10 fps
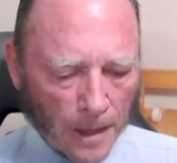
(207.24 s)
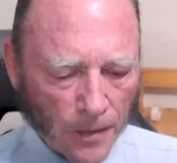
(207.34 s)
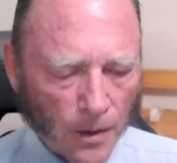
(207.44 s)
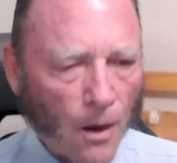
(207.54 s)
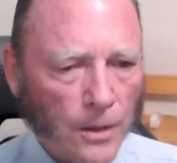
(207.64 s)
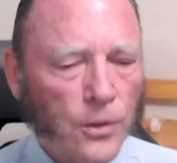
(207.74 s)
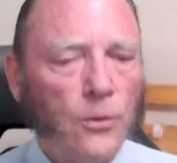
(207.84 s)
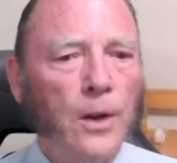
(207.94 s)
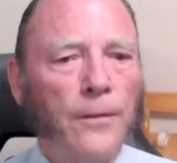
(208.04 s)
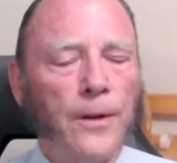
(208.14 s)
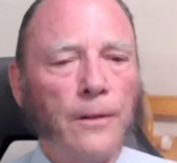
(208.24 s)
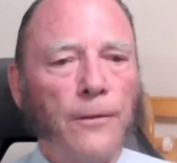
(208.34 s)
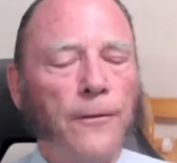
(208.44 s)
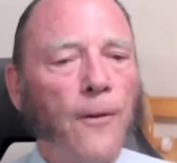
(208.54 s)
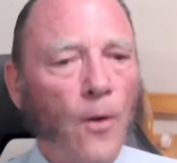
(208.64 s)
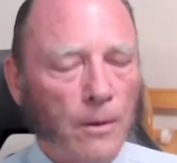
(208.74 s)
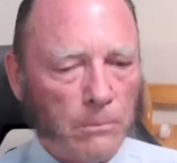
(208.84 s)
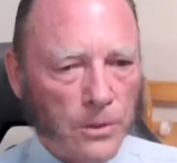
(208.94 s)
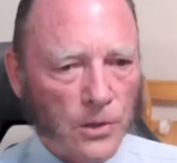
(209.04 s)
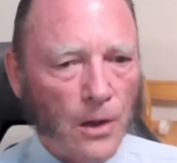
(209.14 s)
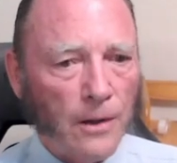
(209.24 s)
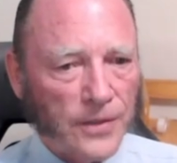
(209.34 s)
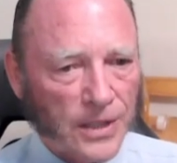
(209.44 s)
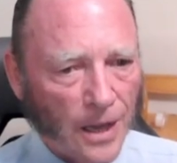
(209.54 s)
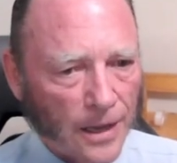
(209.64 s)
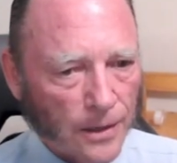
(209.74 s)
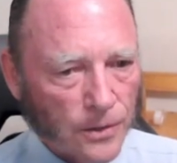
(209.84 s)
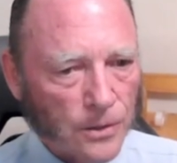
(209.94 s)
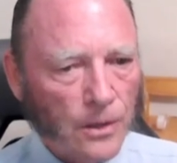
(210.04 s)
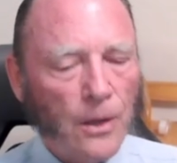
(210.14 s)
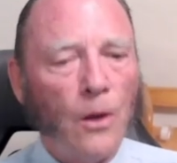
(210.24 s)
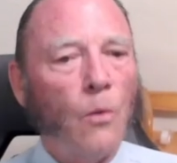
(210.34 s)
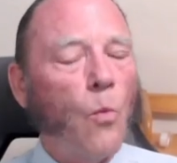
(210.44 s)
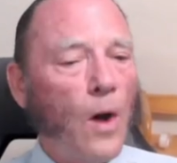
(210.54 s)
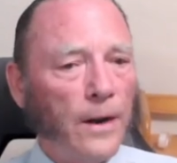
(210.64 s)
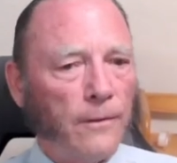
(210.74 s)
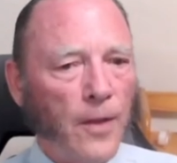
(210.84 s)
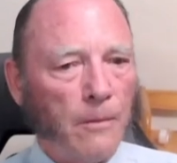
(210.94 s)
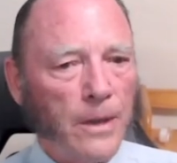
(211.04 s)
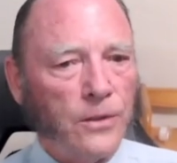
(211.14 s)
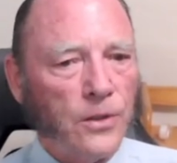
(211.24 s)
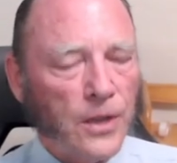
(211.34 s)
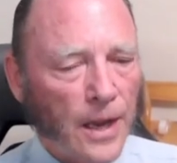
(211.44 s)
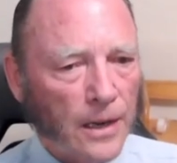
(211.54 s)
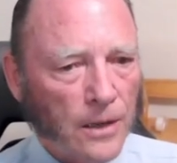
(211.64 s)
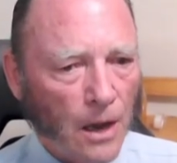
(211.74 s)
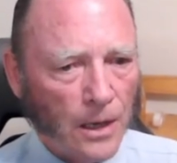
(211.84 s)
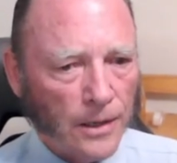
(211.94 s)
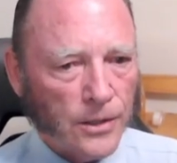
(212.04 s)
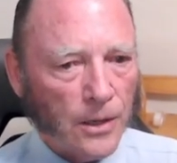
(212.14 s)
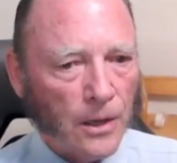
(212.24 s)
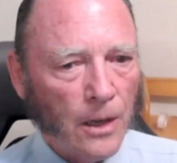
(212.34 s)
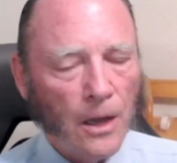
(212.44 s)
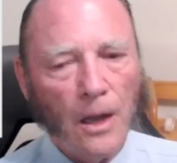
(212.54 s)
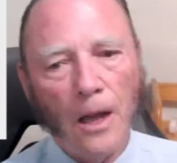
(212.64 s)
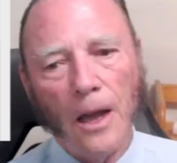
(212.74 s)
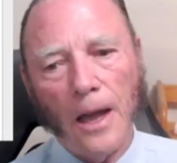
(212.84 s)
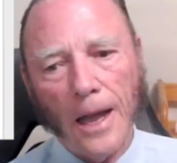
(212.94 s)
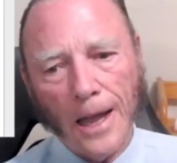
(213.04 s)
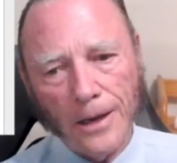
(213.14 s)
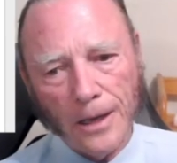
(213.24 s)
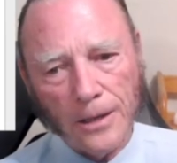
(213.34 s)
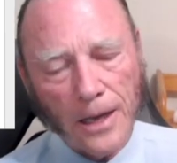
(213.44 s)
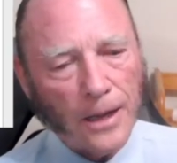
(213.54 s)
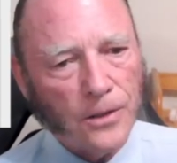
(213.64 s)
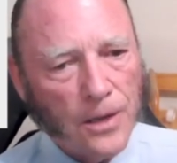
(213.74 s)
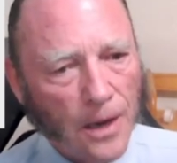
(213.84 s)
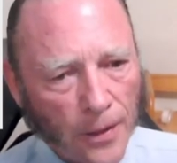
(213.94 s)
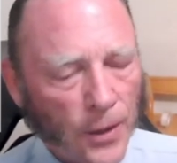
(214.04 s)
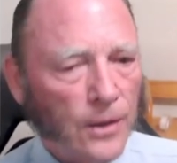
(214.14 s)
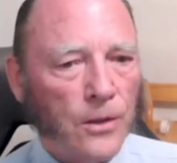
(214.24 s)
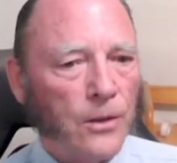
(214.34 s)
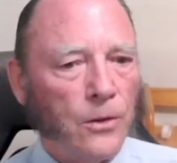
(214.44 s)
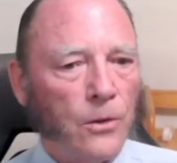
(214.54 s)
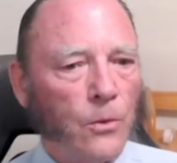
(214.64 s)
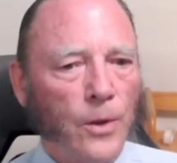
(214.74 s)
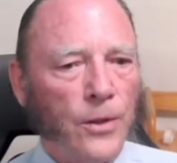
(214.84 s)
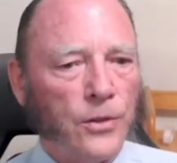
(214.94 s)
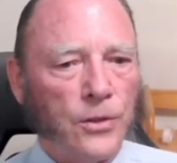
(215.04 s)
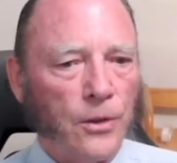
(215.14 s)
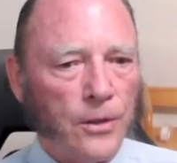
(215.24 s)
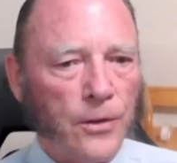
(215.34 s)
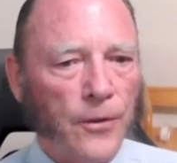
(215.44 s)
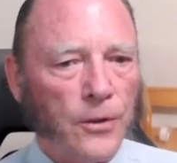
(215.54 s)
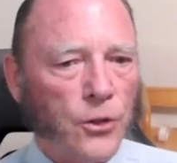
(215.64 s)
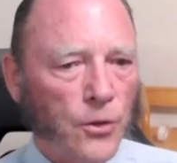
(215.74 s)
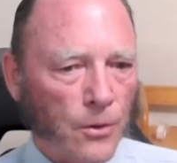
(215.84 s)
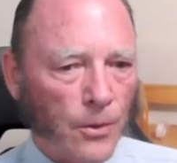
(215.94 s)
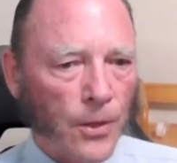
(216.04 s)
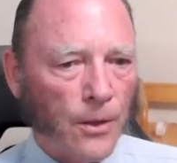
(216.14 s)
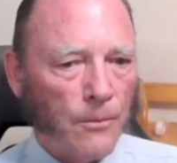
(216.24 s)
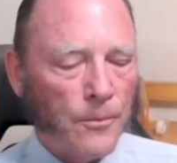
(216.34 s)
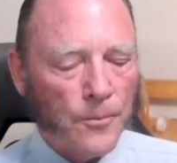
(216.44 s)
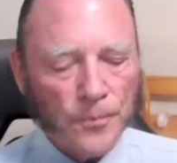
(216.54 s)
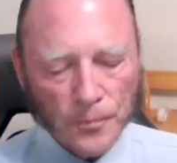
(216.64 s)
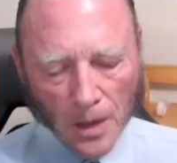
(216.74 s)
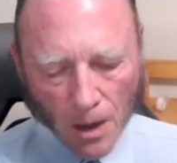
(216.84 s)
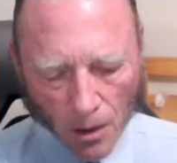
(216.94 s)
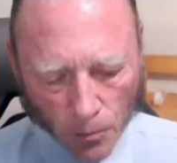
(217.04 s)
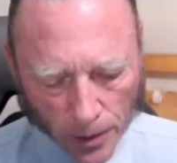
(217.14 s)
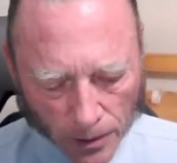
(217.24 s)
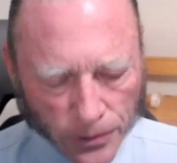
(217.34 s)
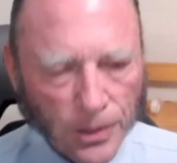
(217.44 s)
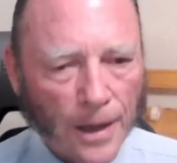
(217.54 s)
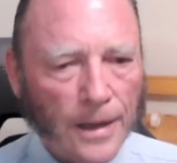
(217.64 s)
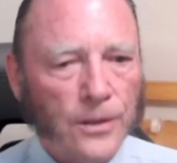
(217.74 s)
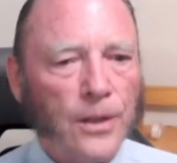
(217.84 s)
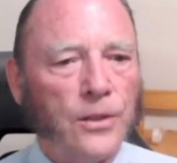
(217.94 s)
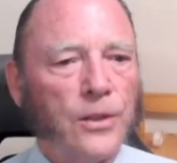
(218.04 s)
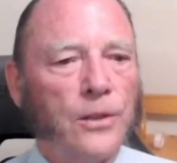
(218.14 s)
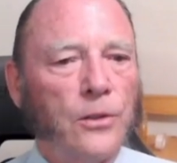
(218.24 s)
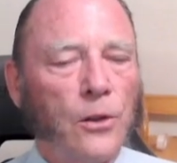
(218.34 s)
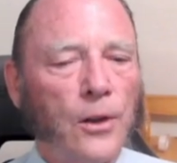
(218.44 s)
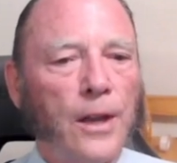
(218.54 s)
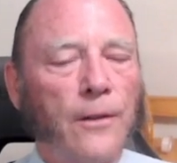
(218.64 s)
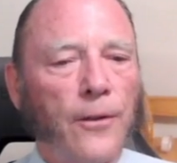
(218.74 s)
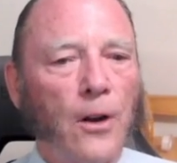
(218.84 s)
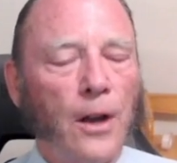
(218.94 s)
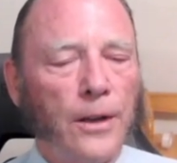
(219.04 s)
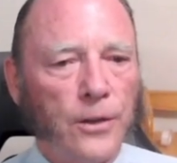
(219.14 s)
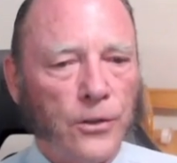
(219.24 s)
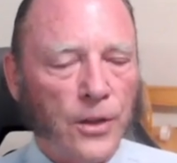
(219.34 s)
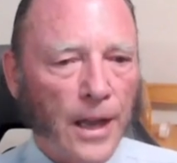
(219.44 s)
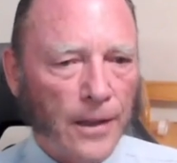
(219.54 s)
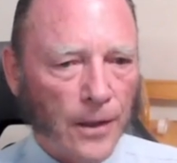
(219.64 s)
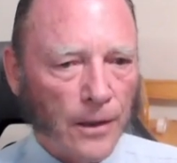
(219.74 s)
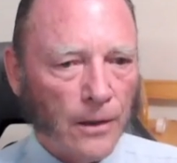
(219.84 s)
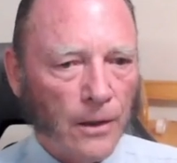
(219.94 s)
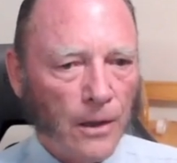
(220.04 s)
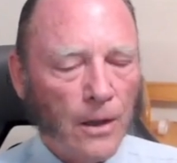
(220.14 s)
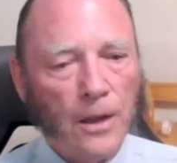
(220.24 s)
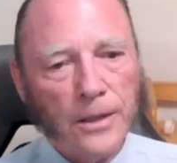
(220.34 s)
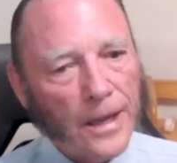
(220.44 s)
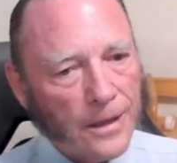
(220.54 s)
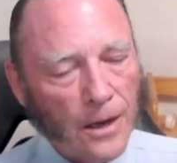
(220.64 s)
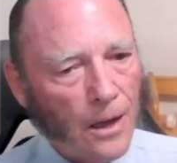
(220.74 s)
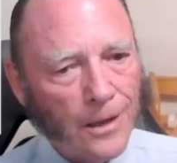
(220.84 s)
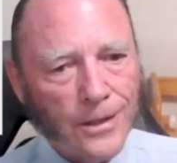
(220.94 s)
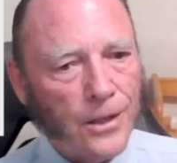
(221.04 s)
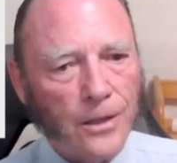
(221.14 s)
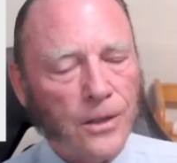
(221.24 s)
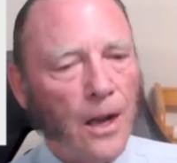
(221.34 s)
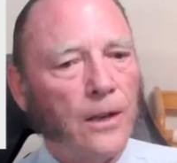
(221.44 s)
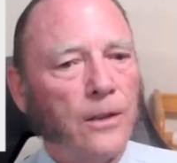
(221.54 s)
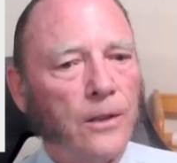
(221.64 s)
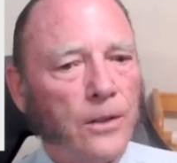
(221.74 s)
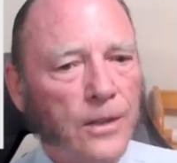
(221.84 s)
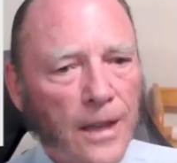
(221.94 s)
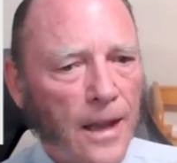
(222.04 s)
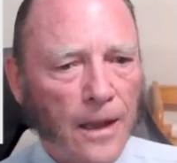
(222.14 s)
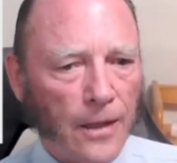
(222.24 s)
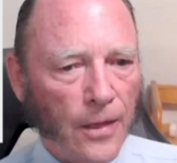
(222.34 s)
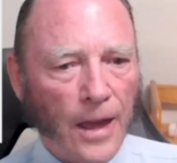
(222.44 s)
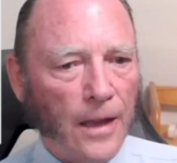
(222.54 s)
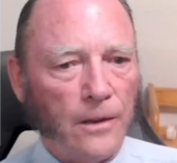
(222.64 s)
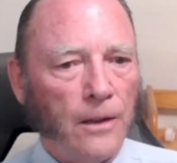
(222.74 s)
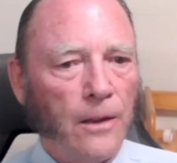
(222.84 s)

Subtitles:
There are two different forms of science. One of them is technology, and it has nothing to do with the search for truth. A real scientist is looking for understanding. Technology is not seeking that.